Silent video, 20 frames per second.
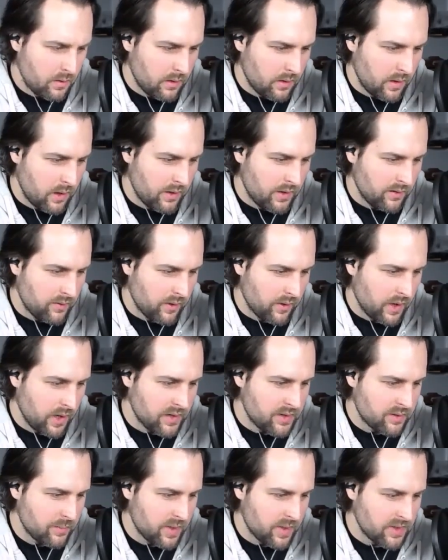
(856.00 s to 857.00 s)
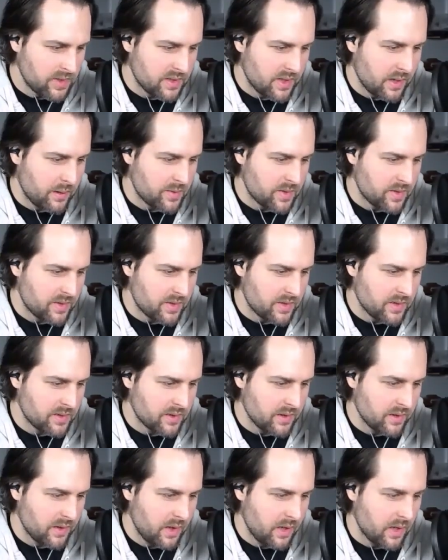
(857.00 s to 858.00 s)
I think for ice, your best option is
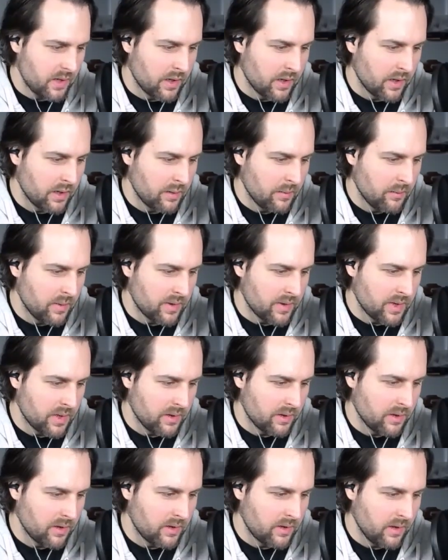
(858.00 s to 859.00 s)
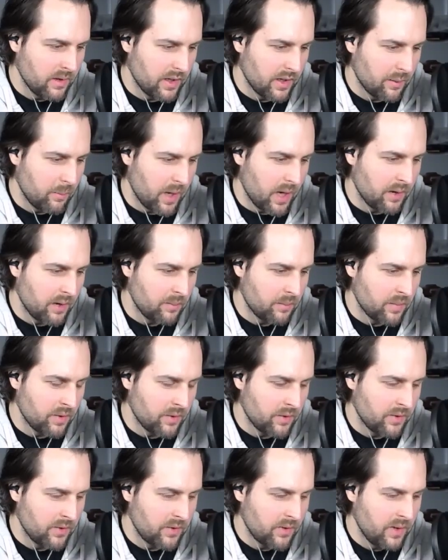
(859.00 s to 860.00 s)
lug, but they look like mountain
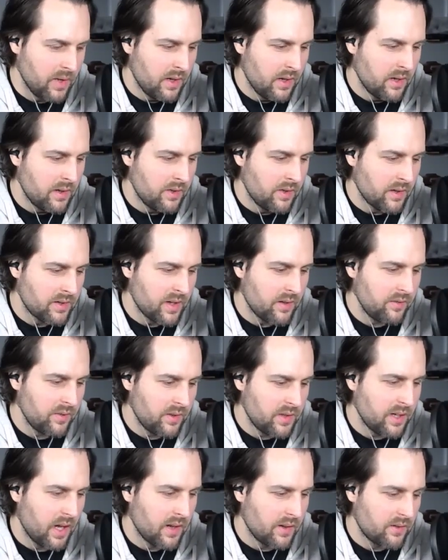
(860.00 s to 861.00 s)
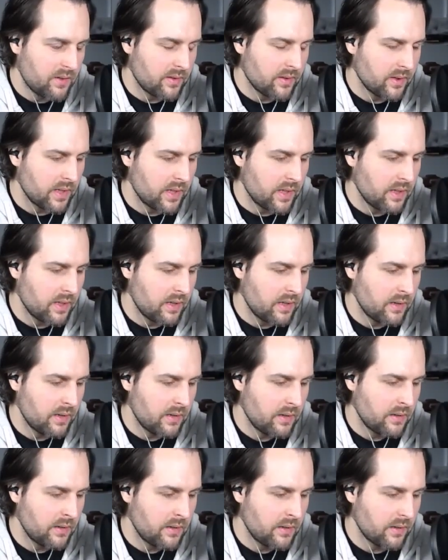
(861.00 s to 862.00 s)
boots. They're definitely not sleek,
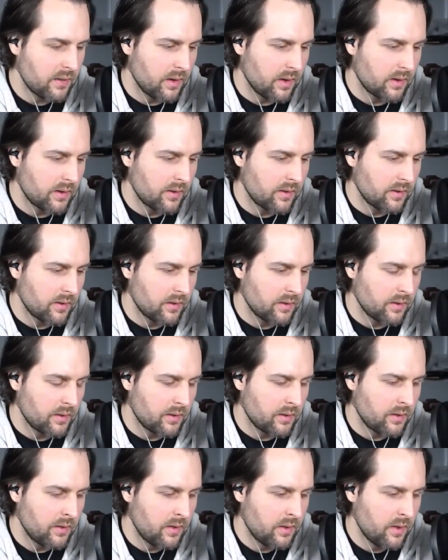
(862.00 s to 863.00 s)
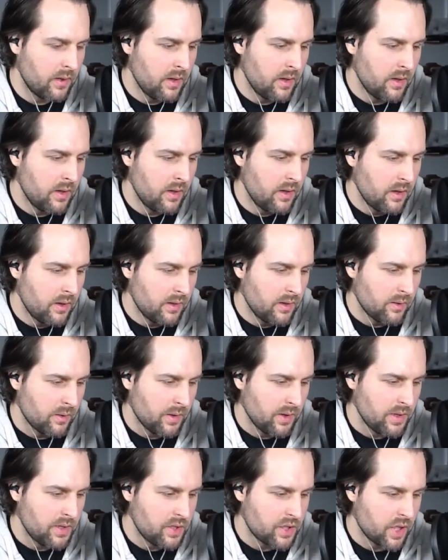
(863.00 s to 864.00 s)
the lug soles. They're
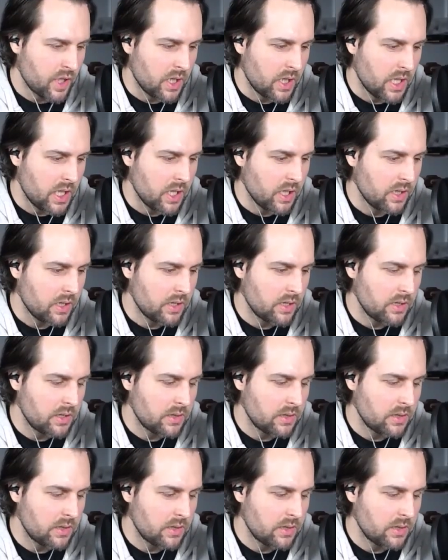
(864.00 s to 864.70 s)
really chunky.